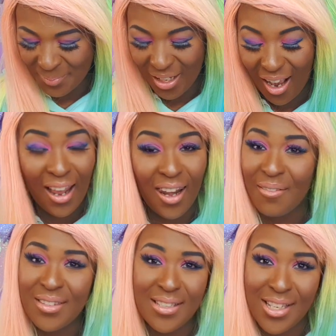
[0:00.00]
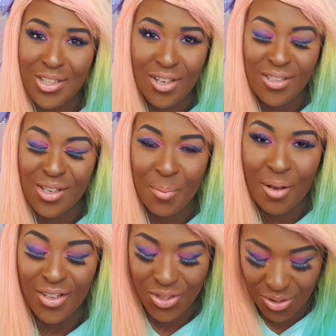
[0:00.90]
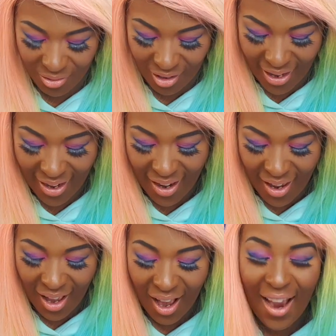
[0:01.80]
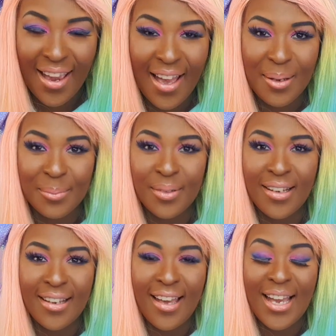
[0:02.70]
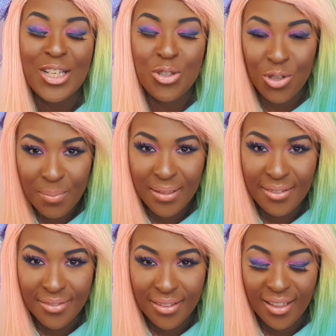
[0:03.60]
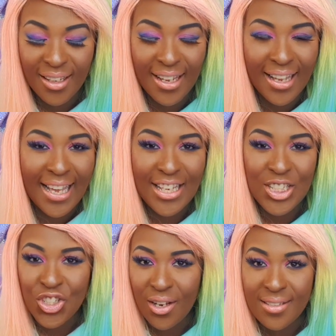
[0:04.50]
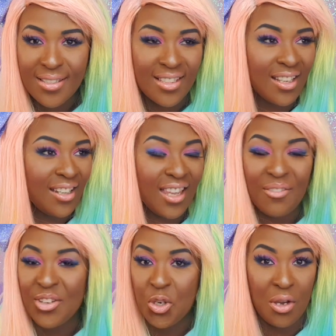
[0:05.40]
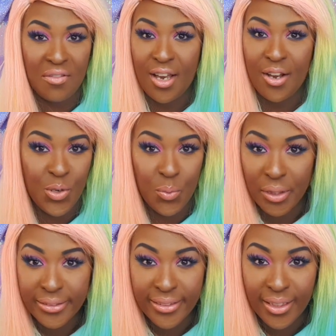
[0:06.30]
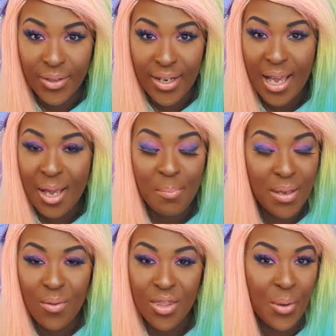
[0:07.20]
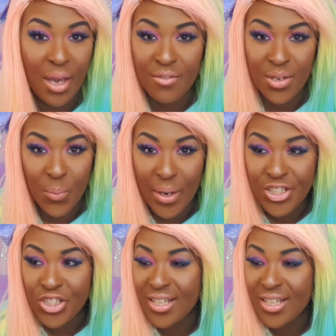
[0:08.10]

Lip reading: I love this t-shirt so much, right? I am a true believer in just loving whoever the hell you want, okay? Be with whoever you wish.